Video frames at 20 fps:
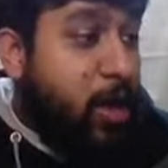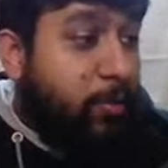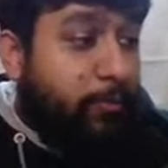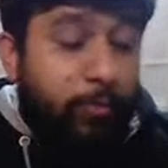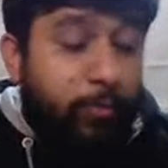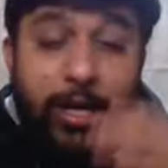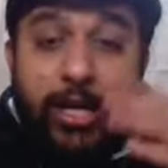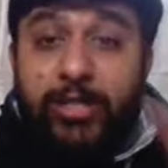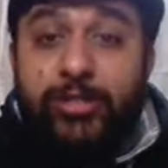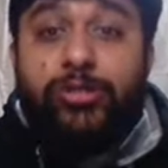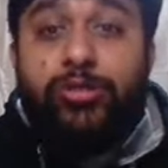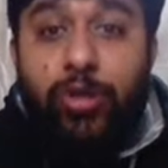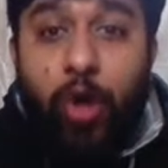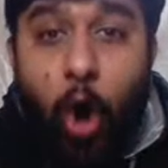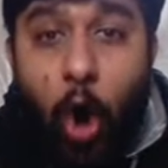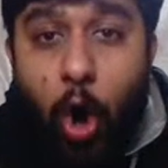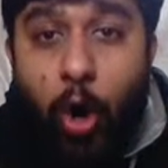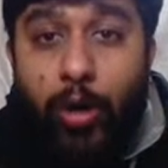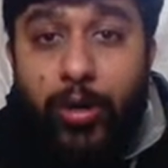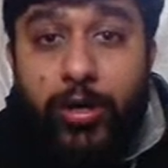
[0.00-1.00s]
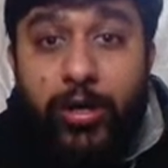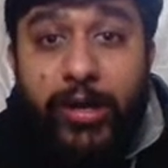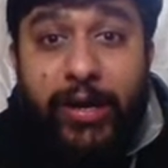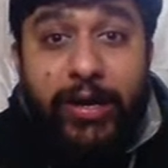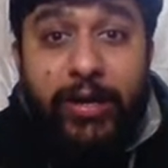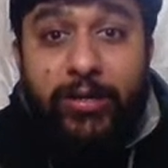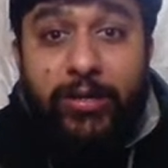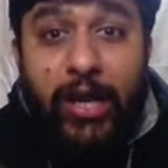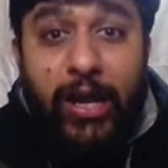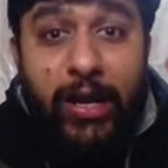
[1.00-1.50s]
Please note,
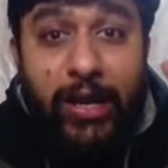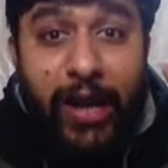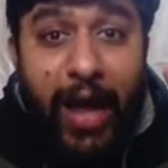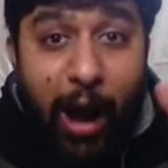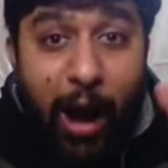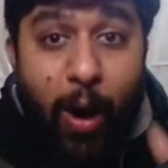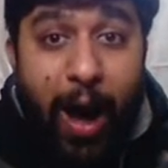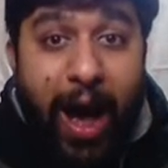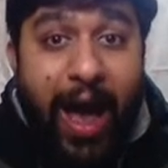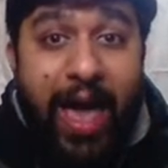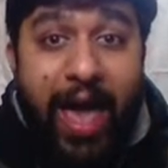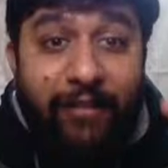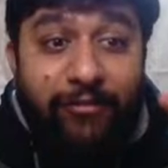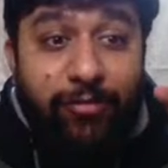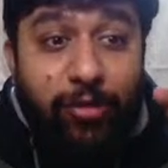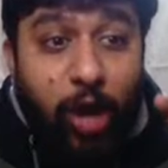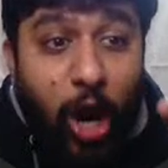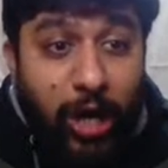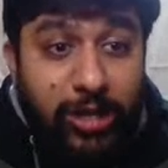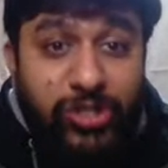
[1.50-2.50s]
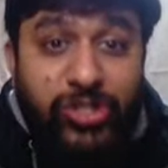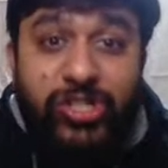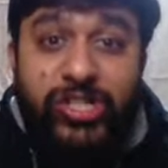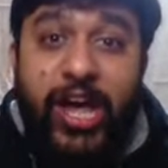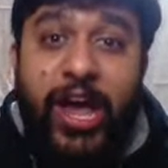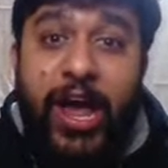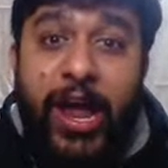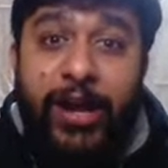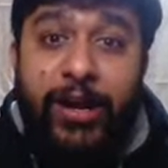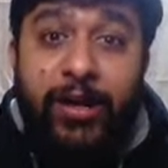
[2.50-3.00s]
till now I have not
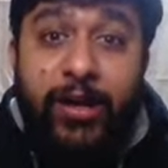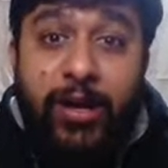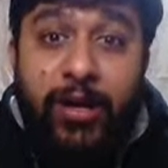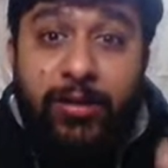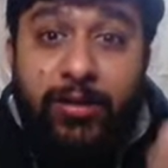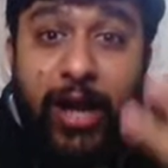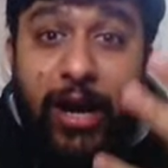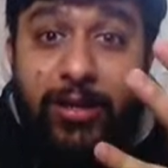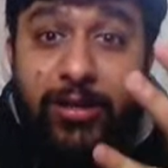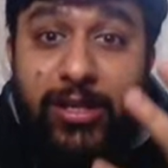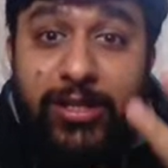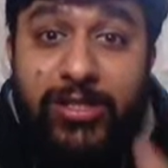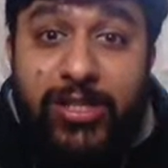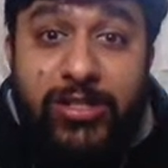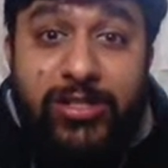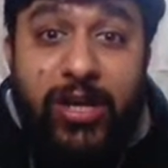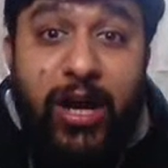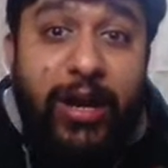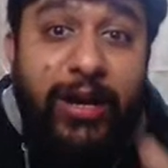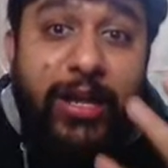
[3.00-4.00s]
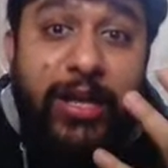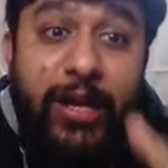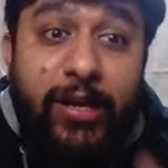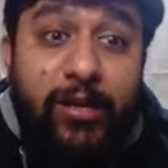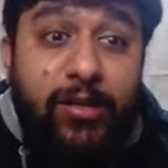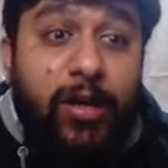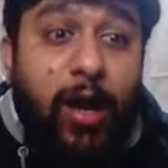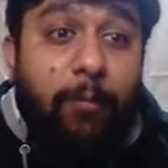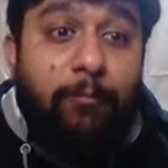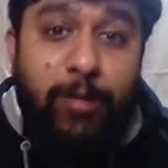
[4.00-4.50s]
said that this is an
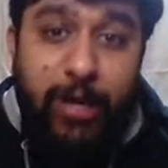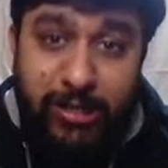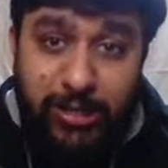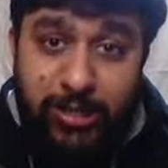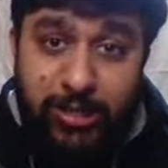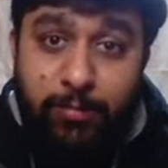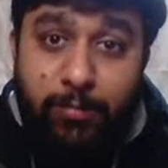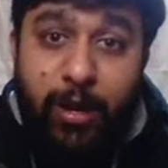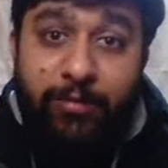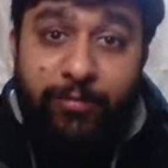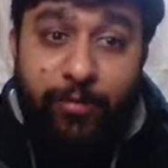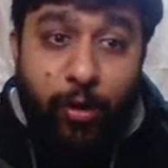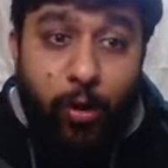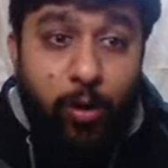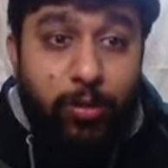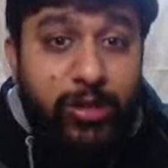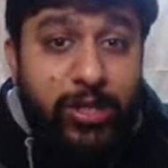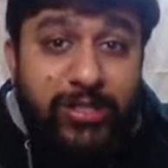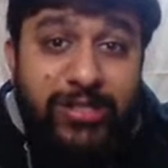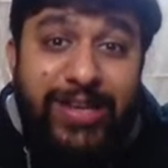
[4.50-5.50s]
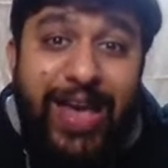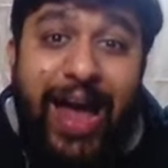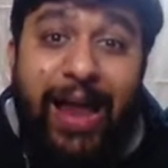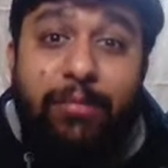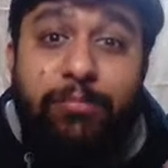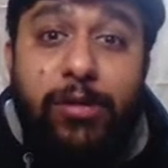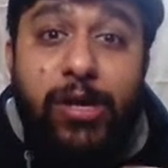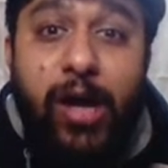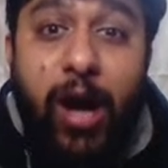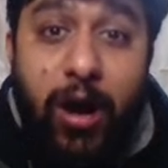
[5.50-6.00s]
incompressible flow. This can
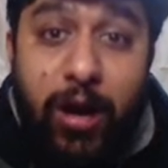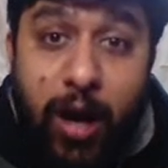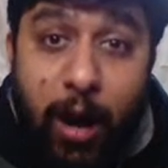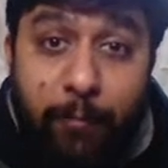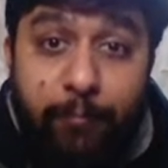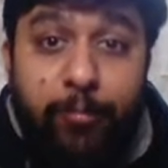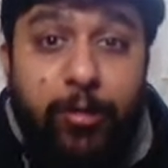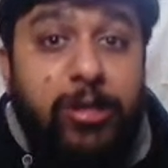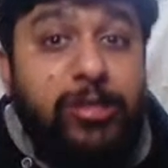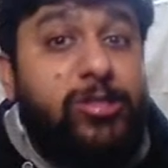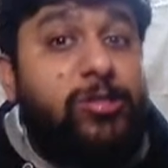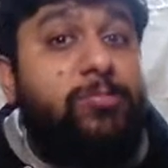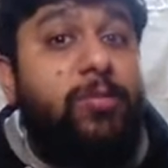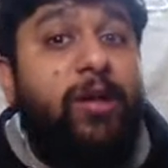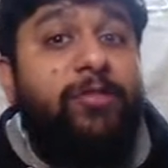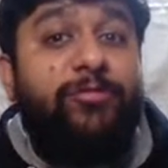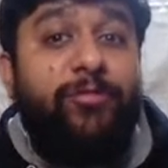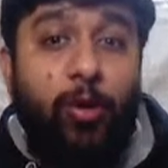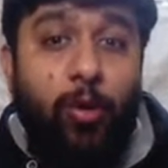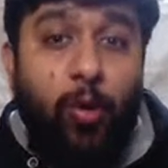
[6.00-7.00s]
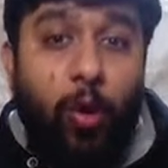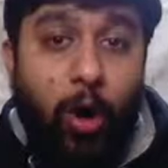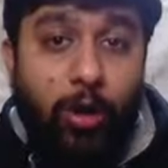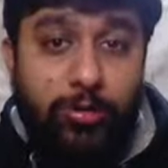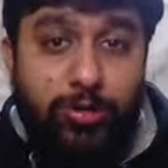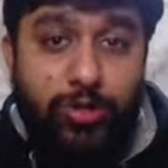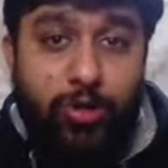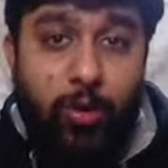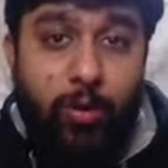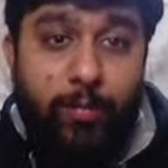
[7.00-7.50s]
be a compressible flow
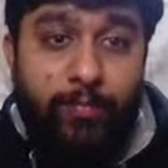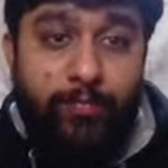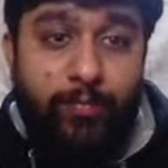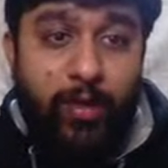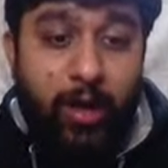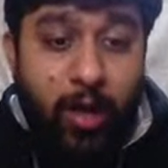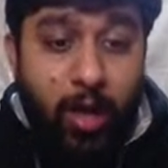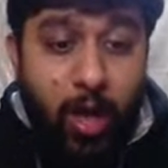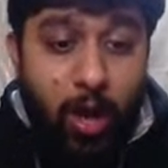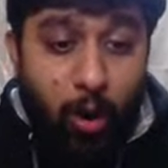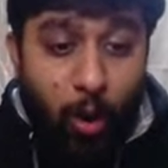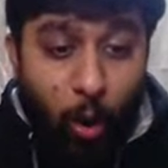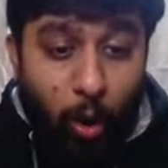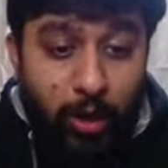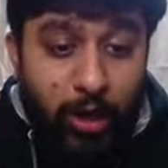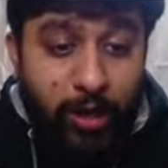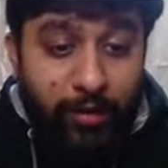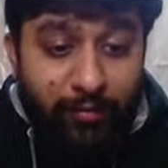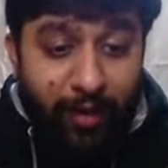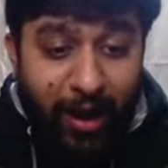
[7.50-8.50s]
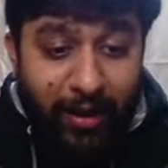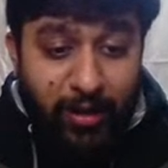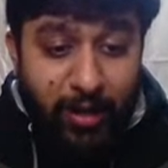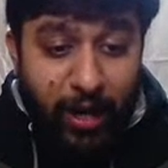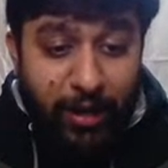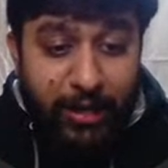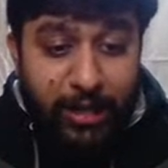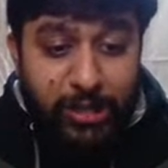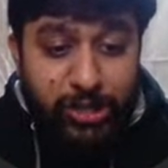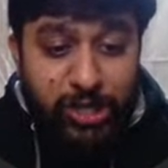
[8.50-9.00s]
also. Only one
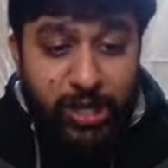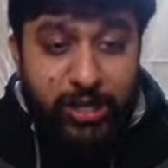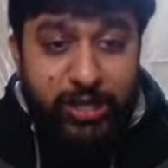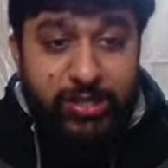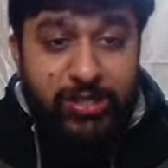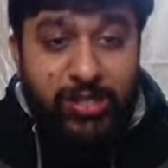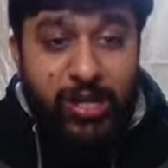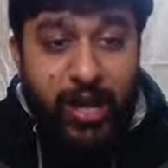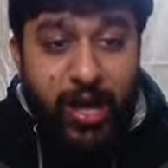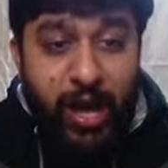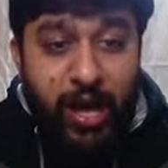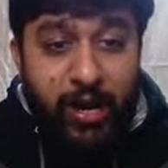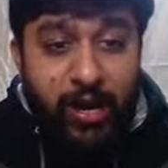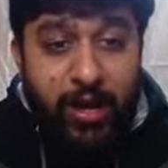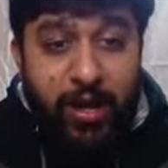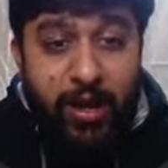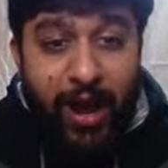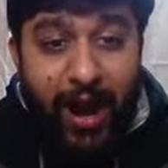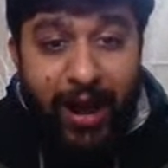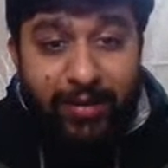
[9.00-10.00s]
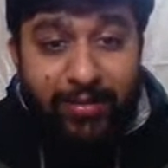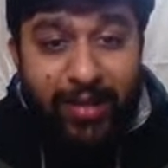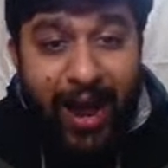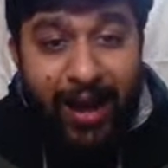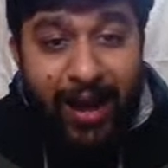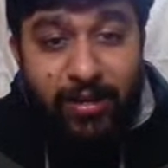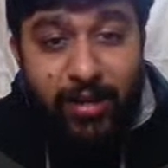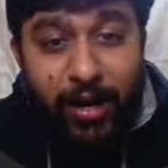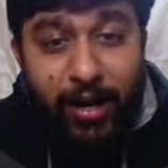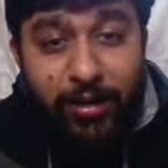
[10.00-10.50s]
condition is there, and
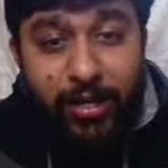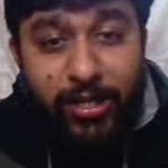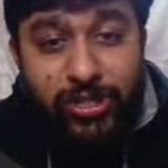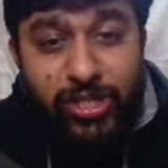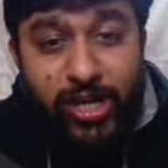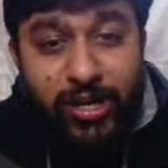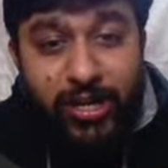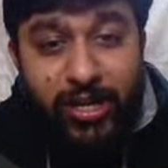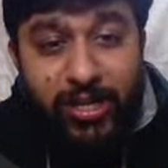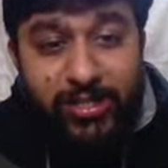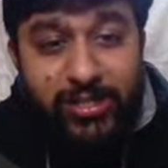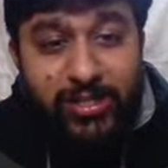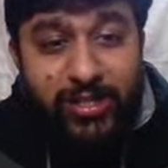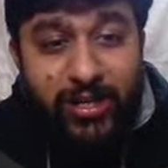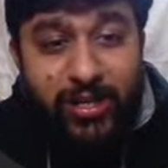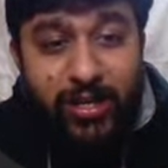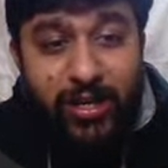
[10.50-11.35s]
that condition is